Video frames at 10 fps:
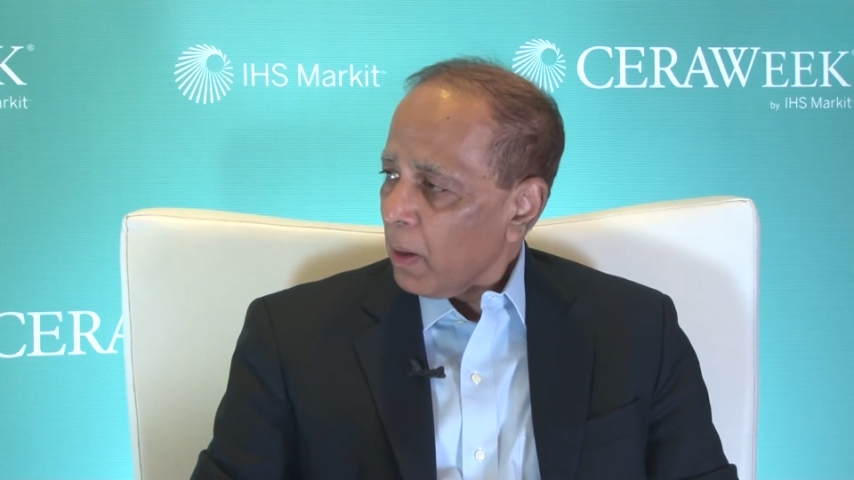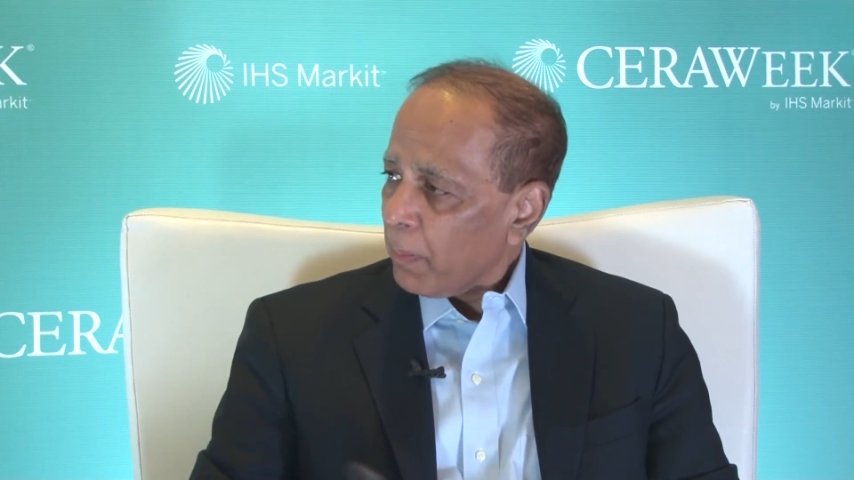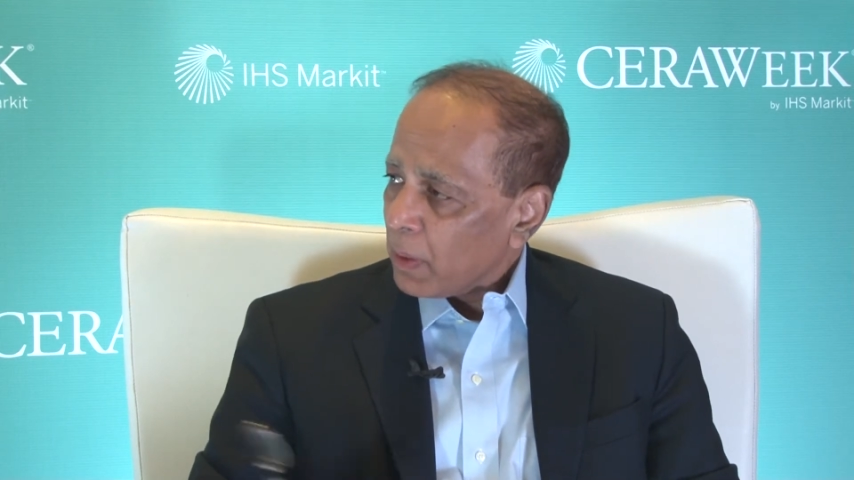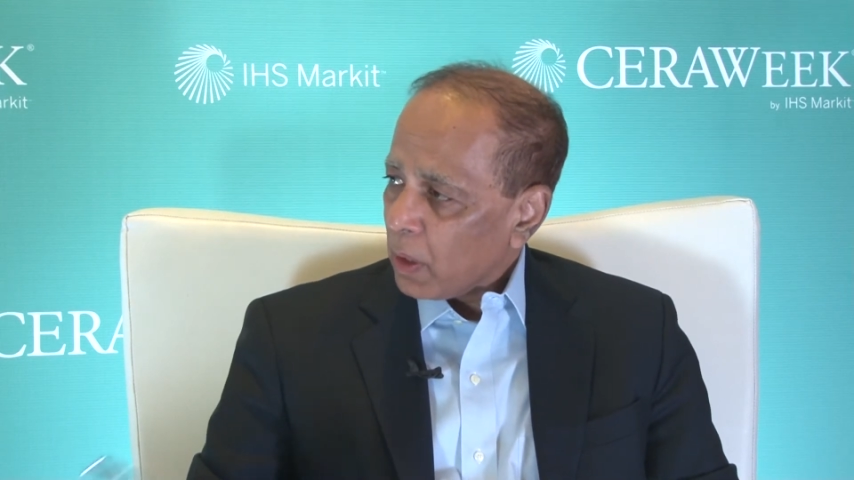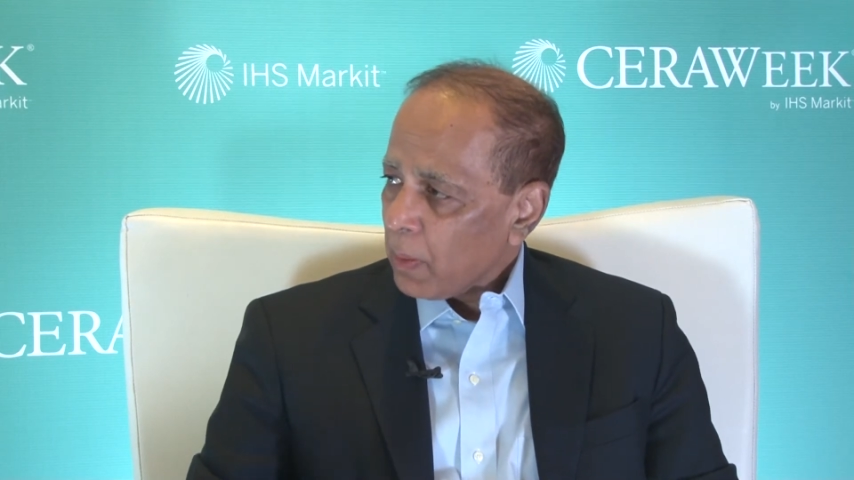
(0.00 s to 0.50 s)

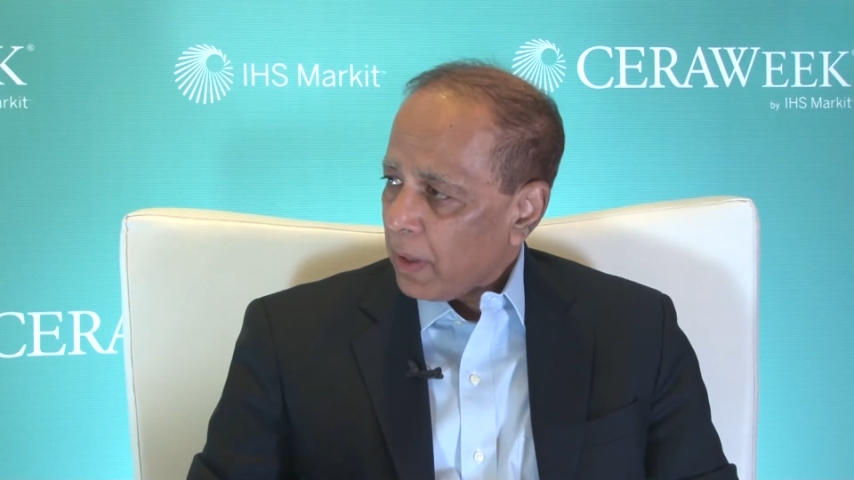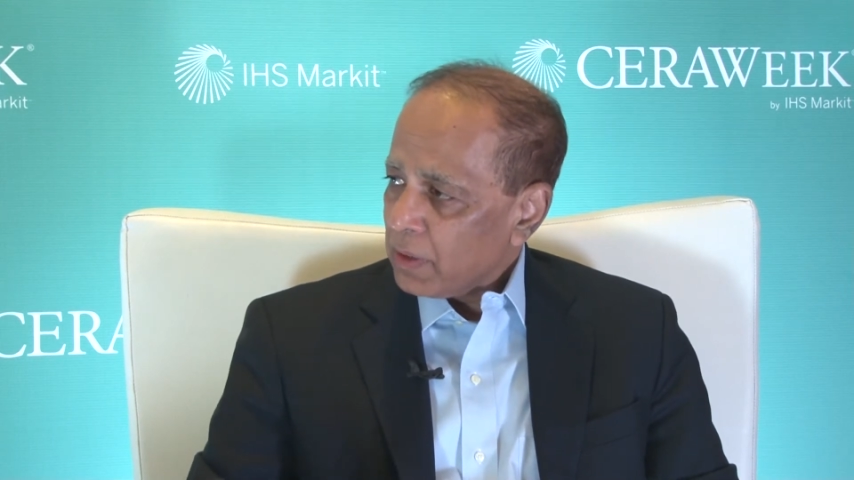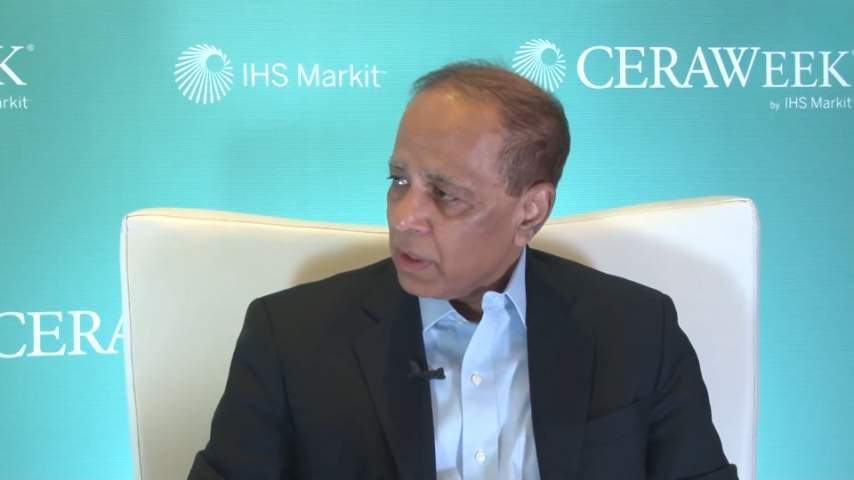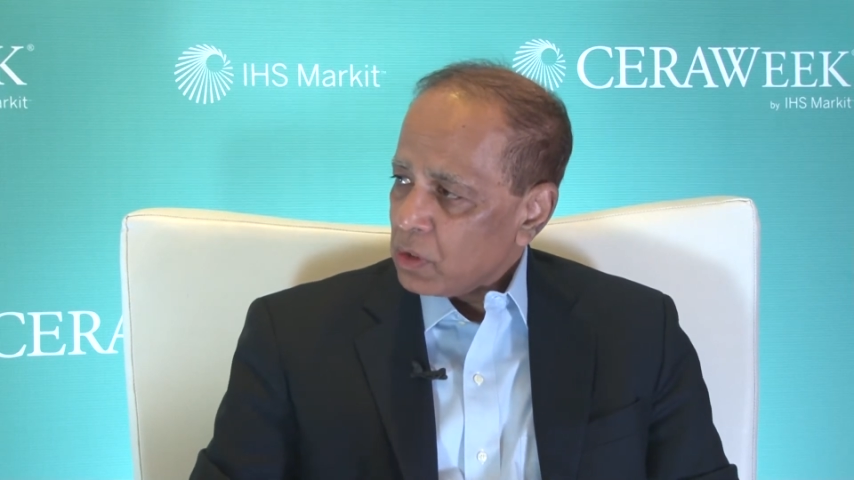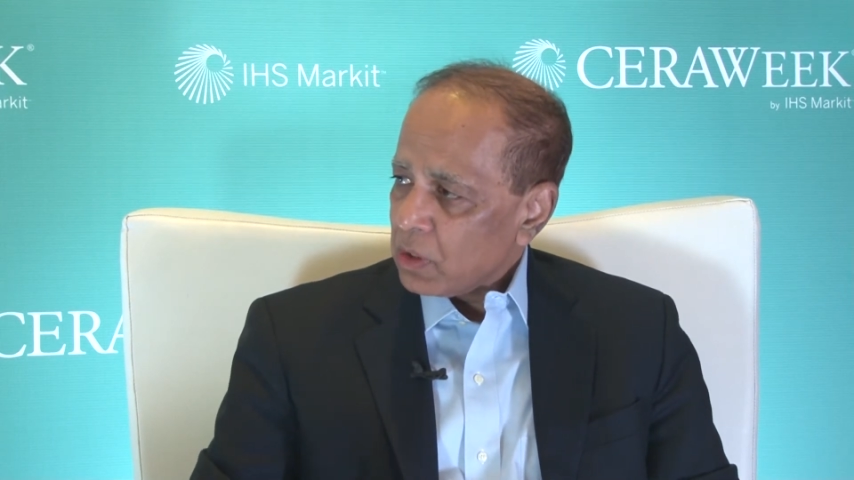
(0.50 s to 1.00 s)
But what about
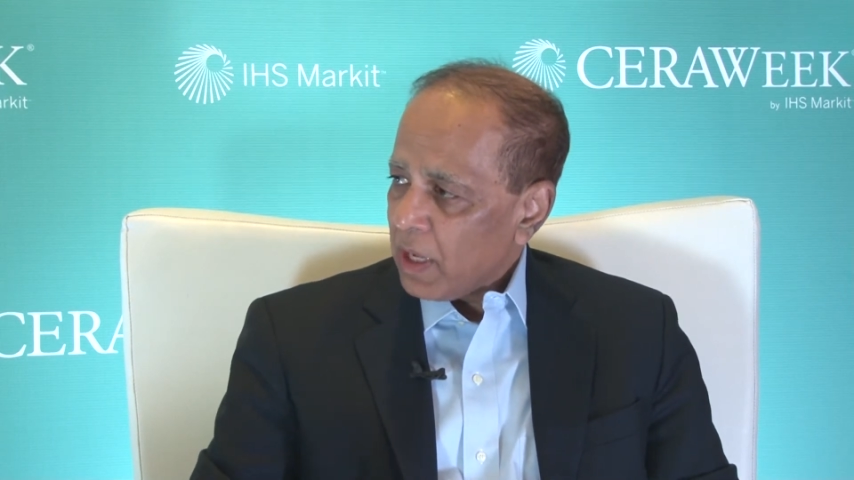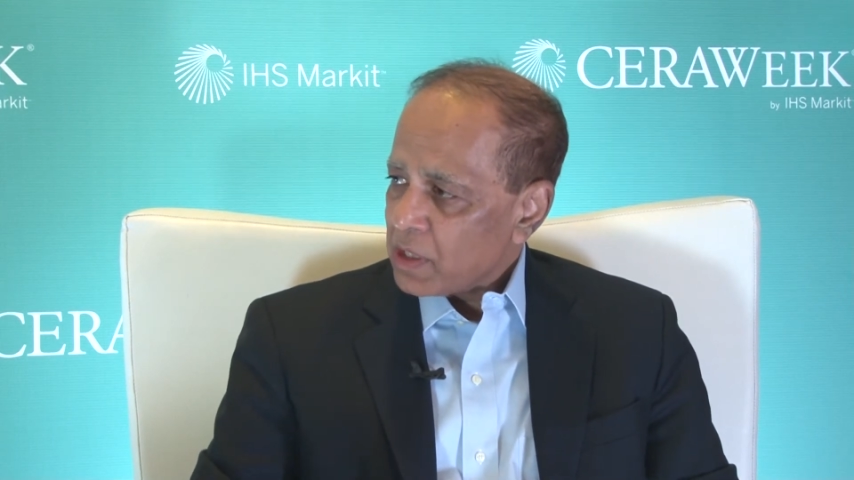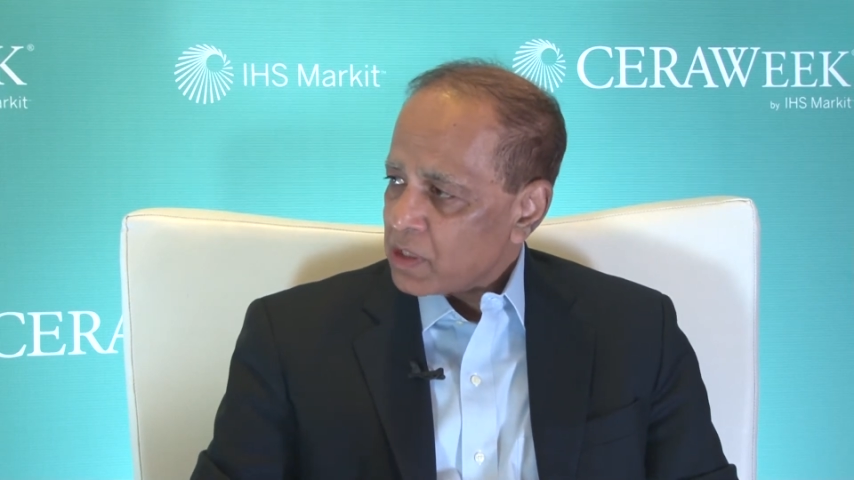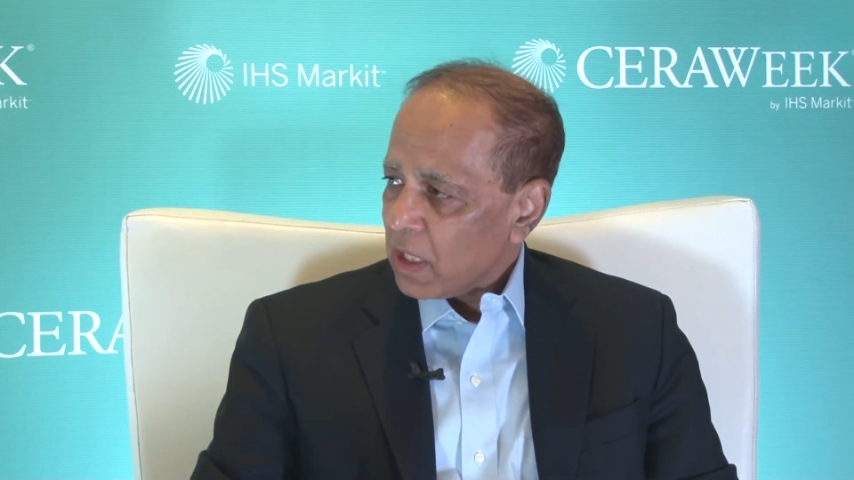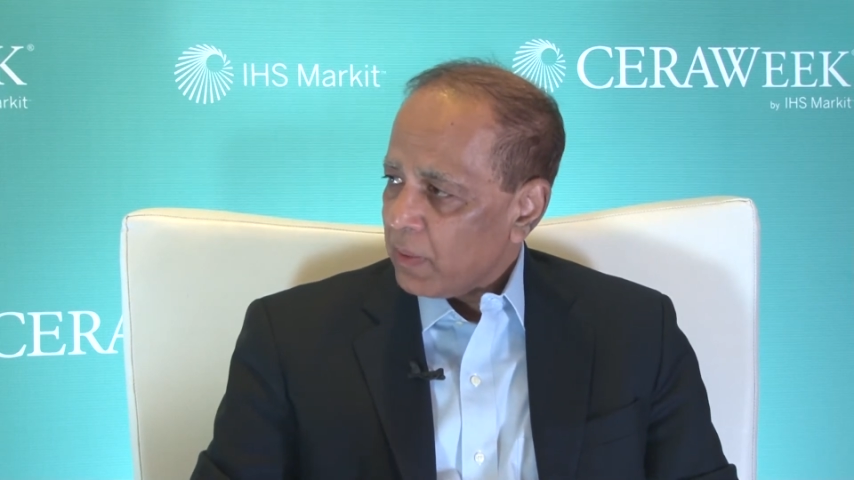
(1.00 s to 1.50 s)
the
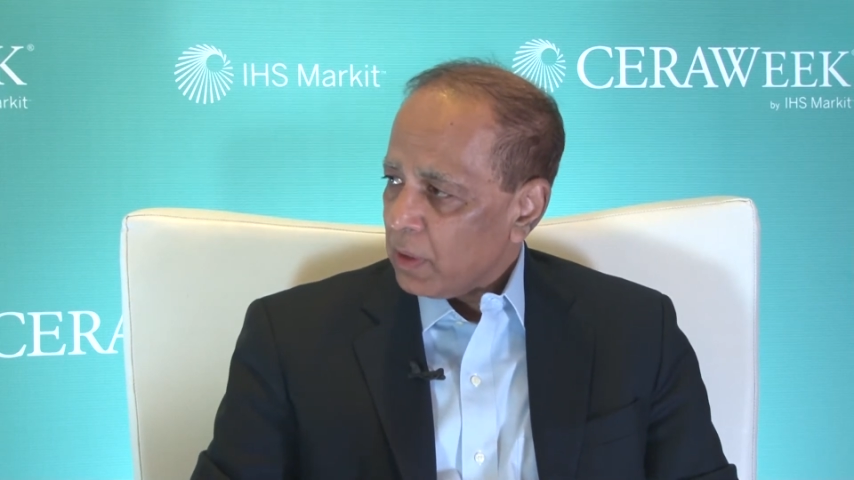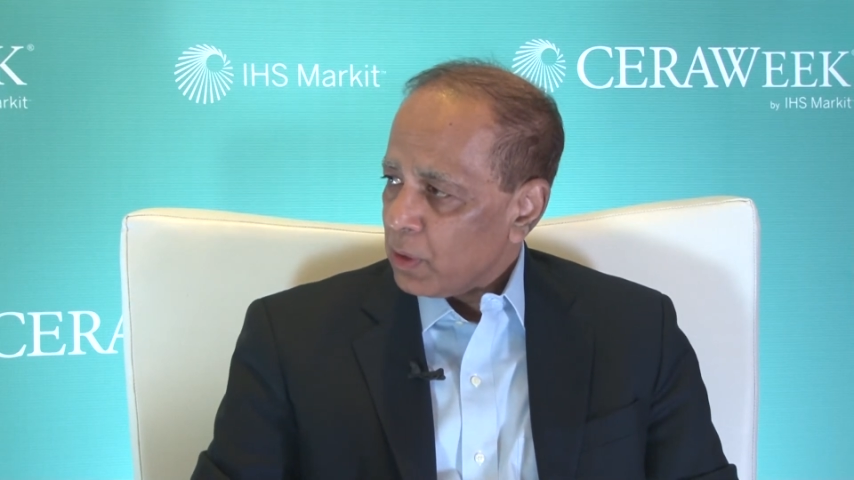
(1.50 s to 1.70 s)
international level?